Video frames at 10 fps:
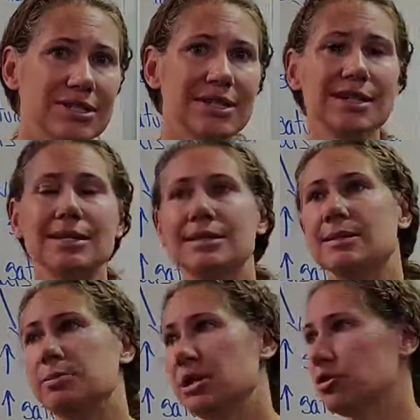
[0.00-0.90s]
disease
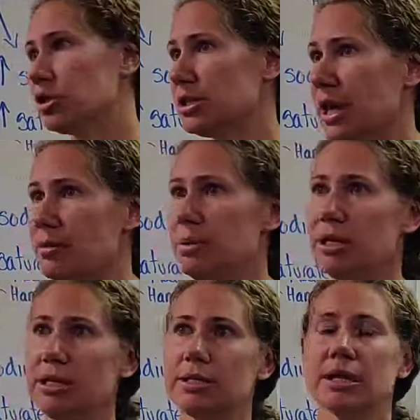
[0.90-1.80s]
and potentially
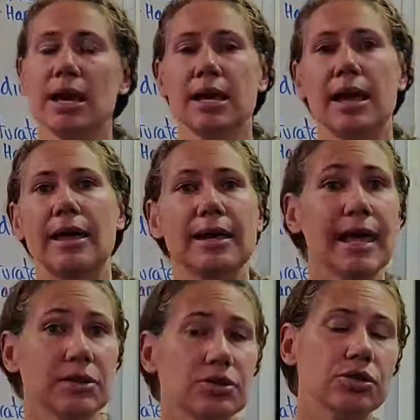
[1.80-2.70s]
diabetes and
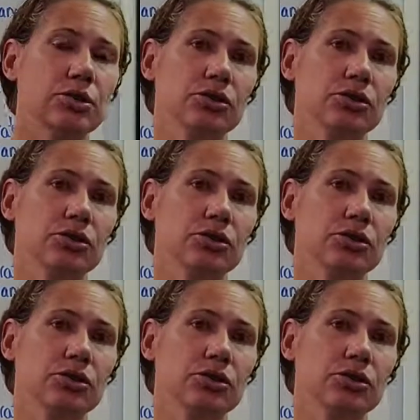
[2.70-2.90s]
cancer.